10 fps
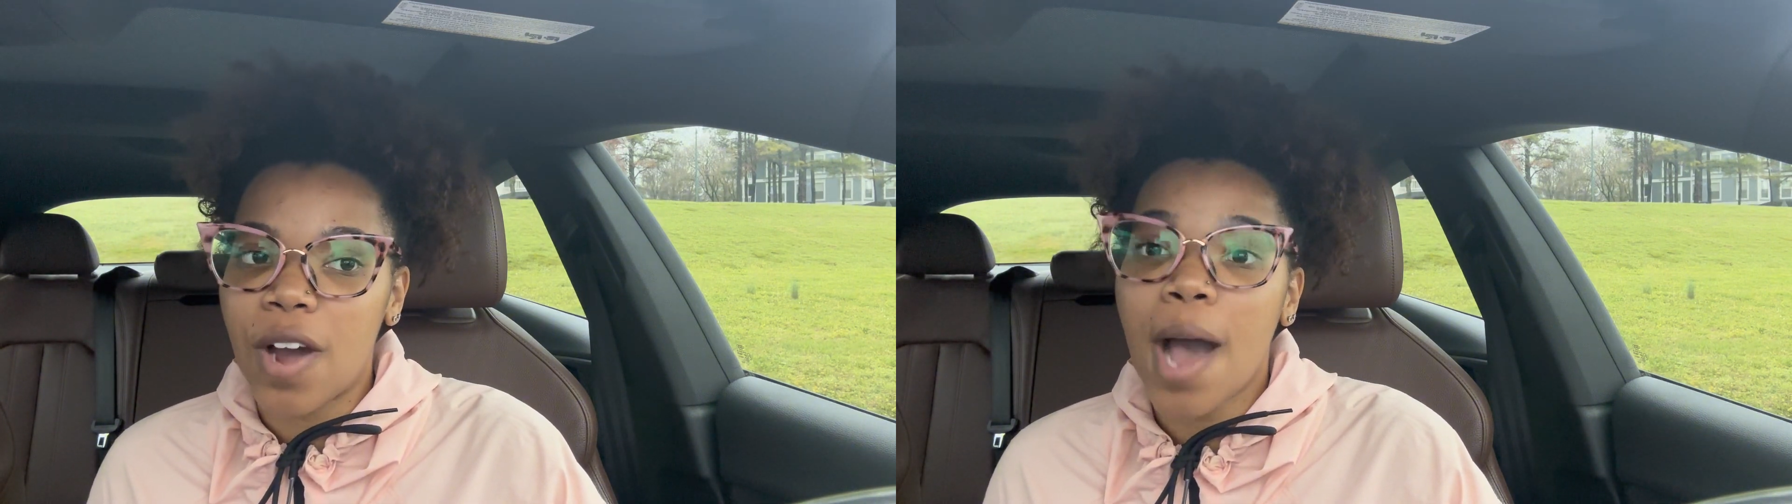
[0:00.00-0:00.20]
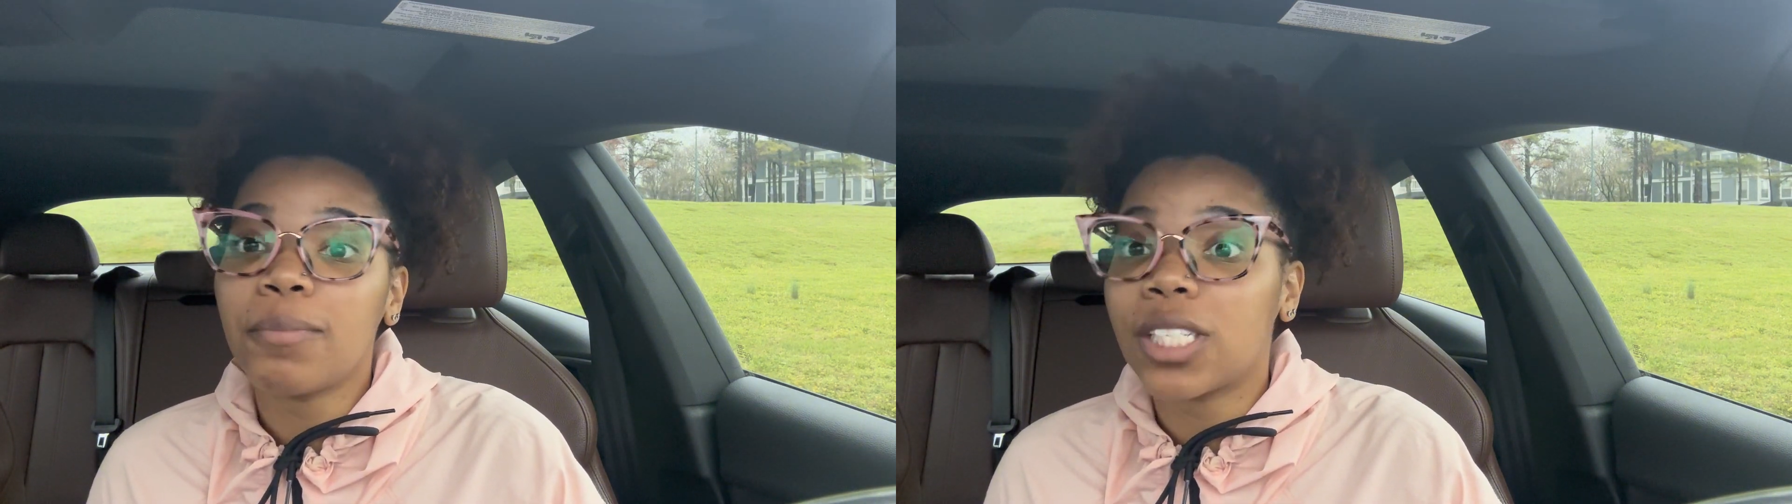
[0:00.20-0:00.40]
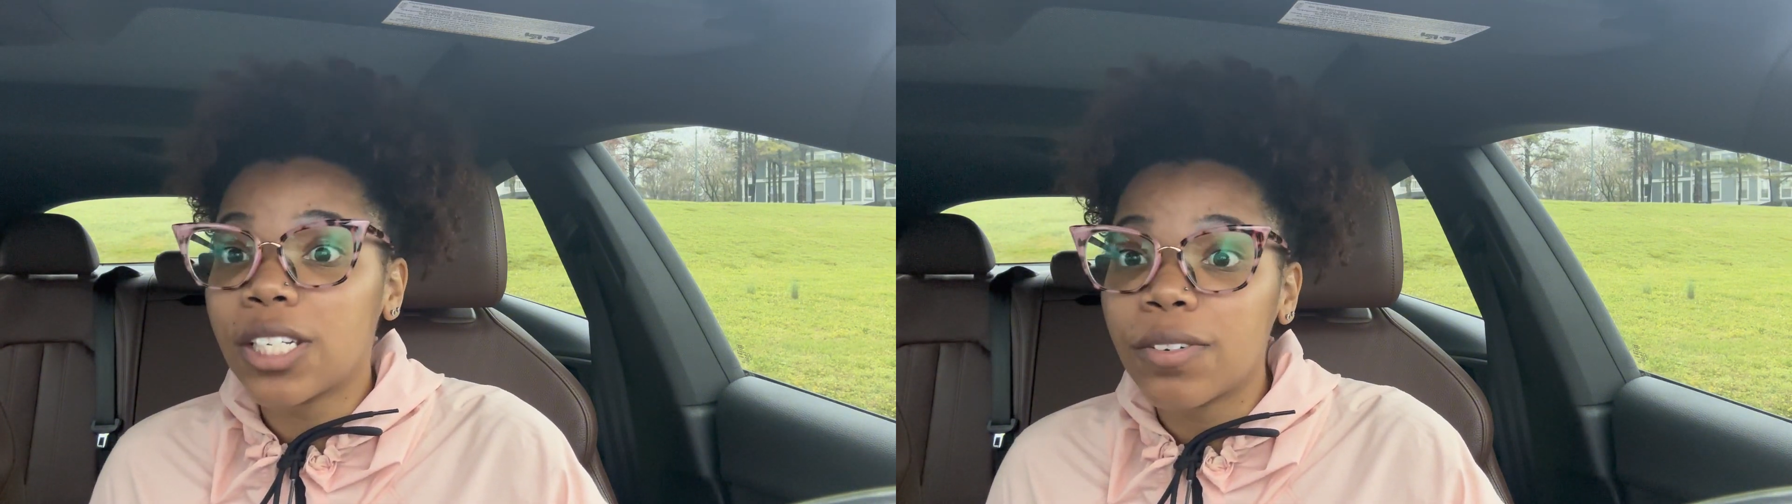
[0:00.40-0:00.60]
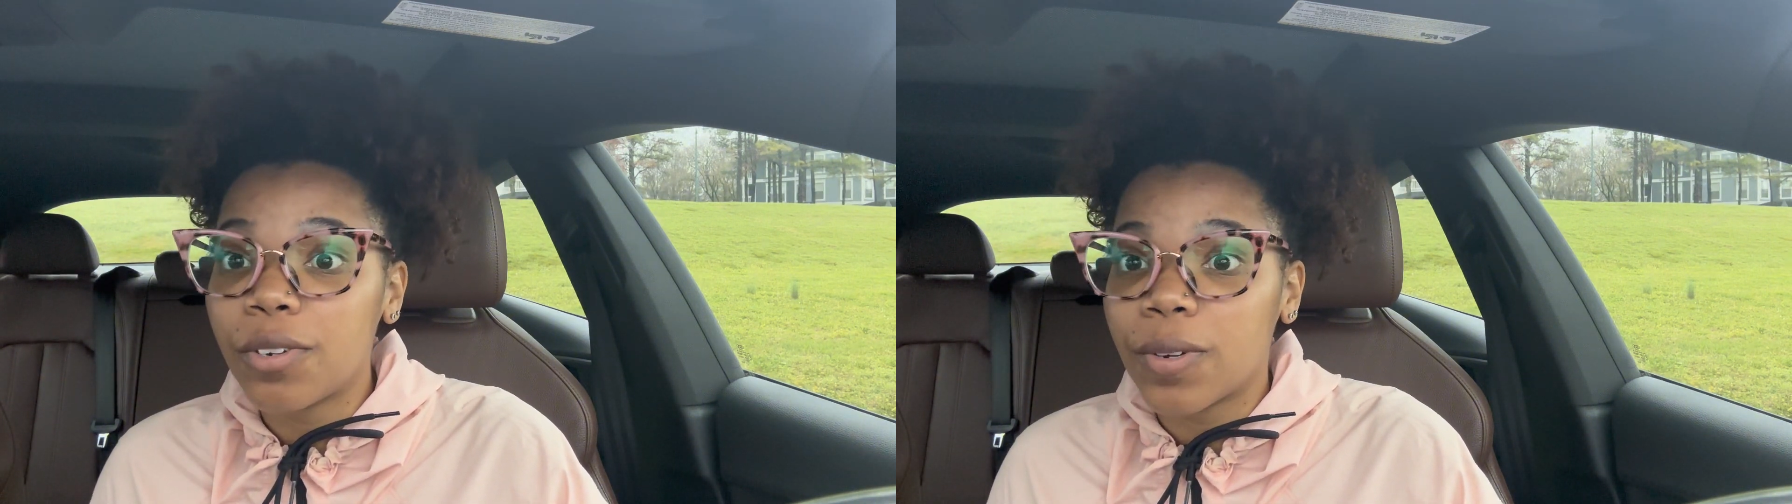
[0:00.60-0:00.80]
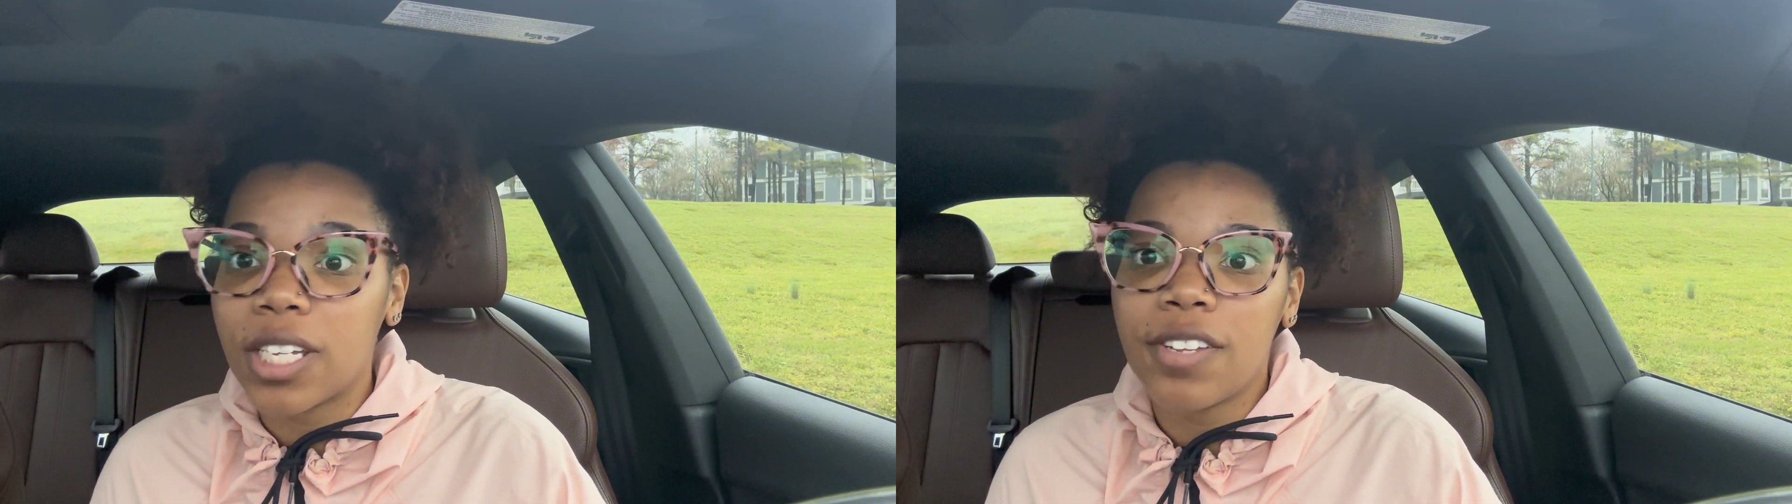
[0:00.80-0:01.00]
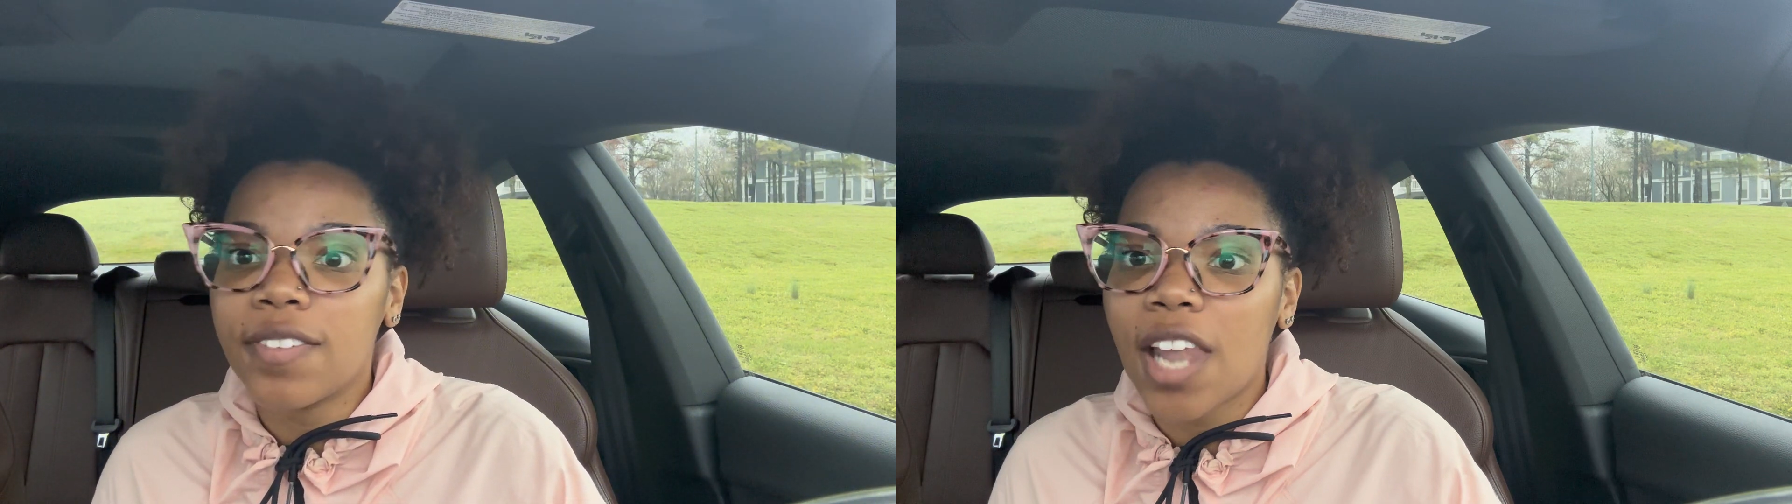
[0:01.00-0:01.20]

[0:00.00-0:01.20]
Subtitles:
I'm still doing it, even